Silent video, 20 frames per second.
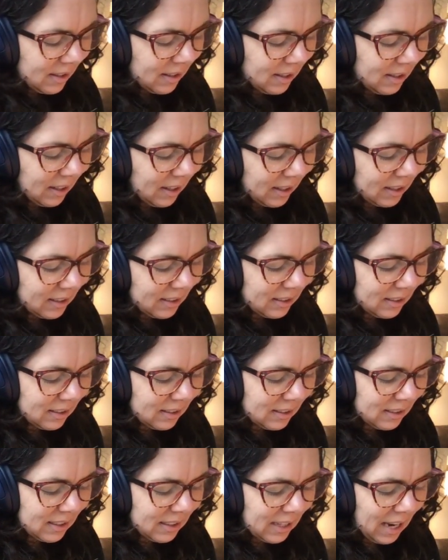like
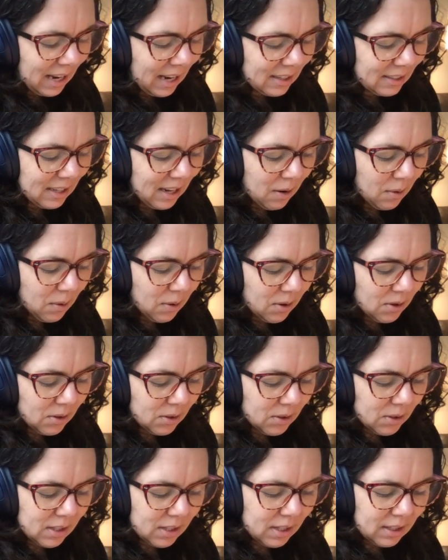cat
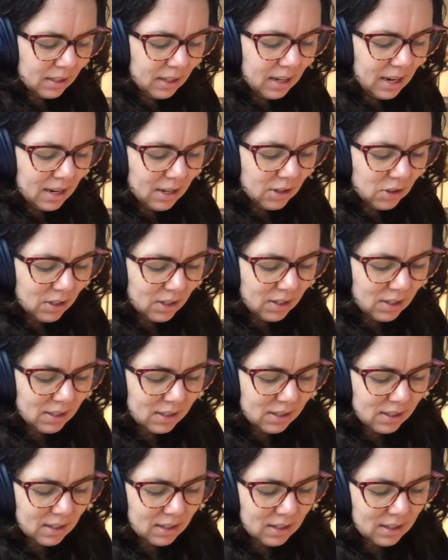towers and
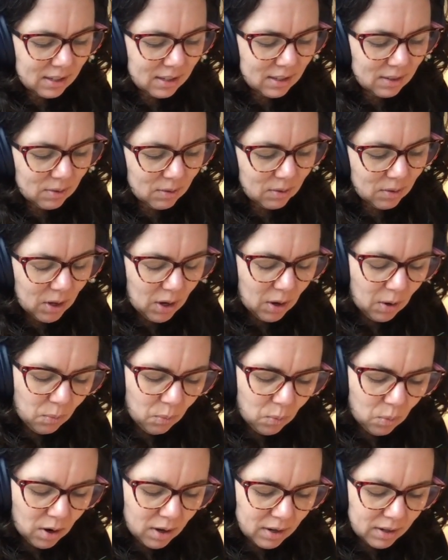cages, and
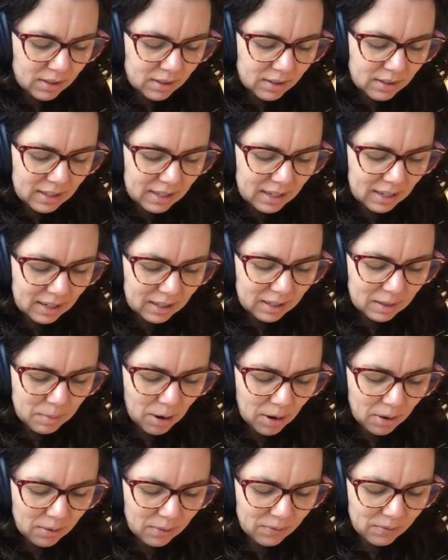one had
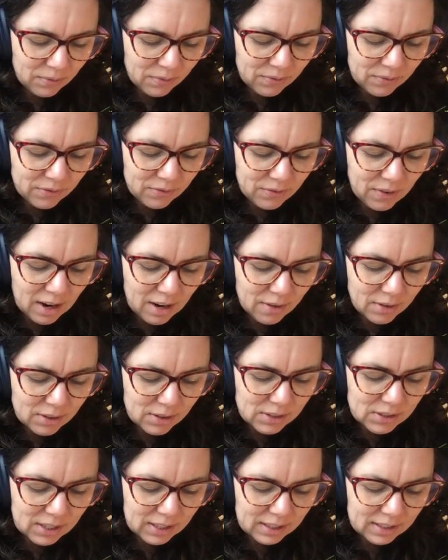about five or
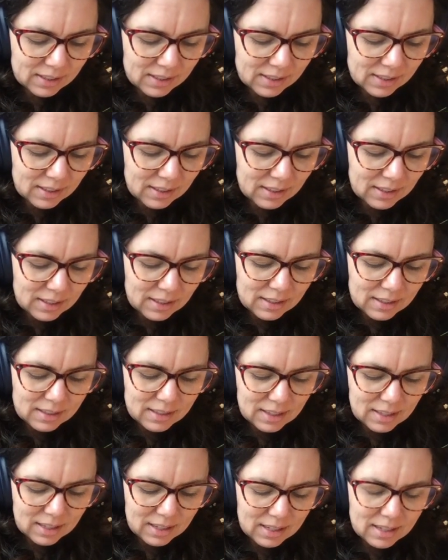six
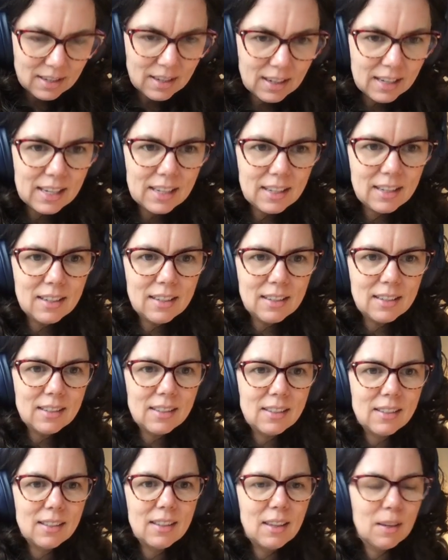teeny tiny
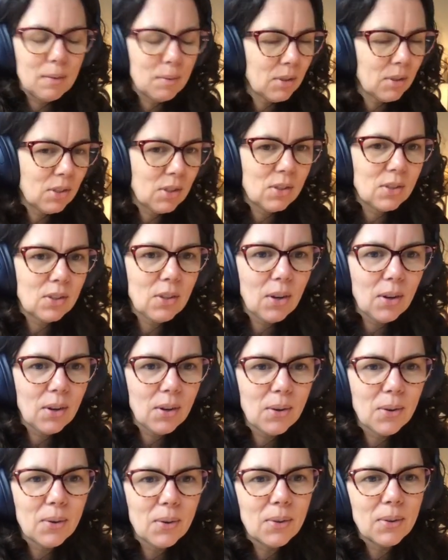kittens. They were
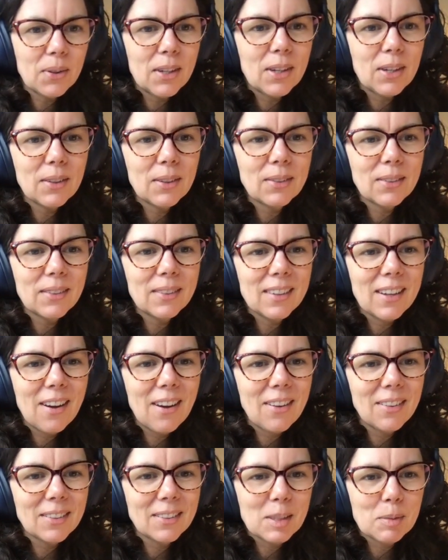so cute.
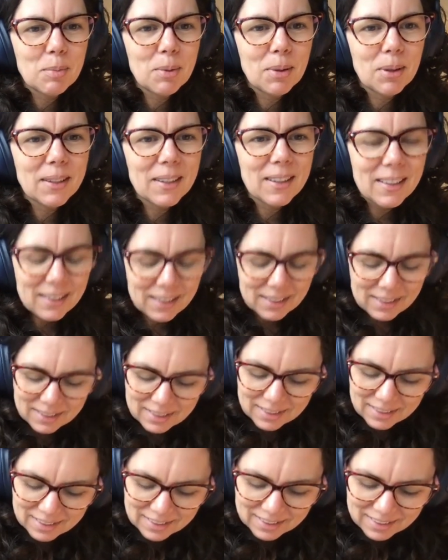Colin's put
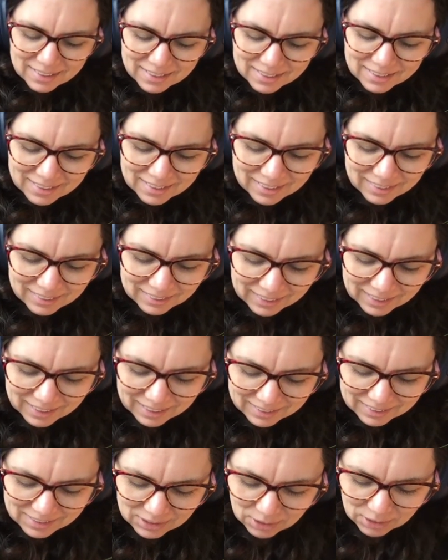a
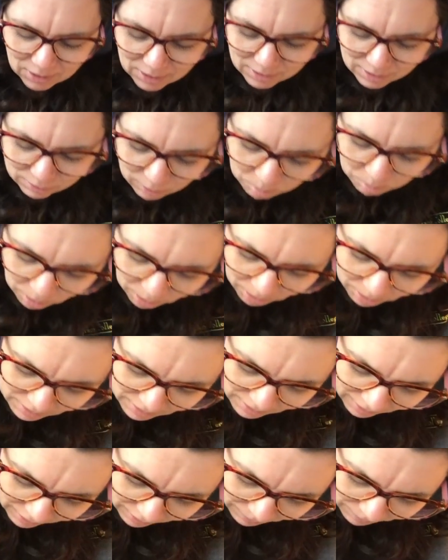link to Cause for Paws
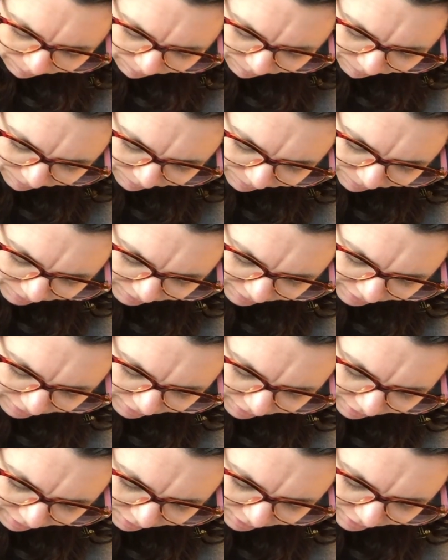there.
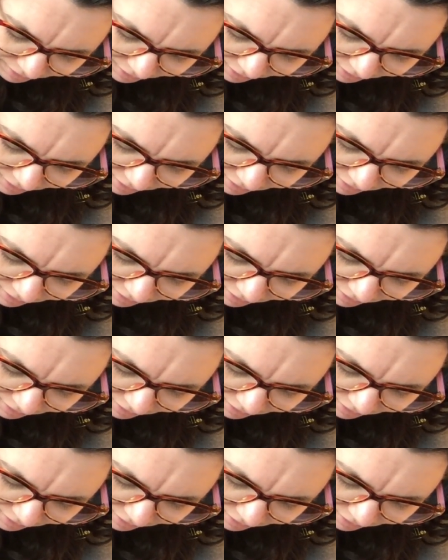I really,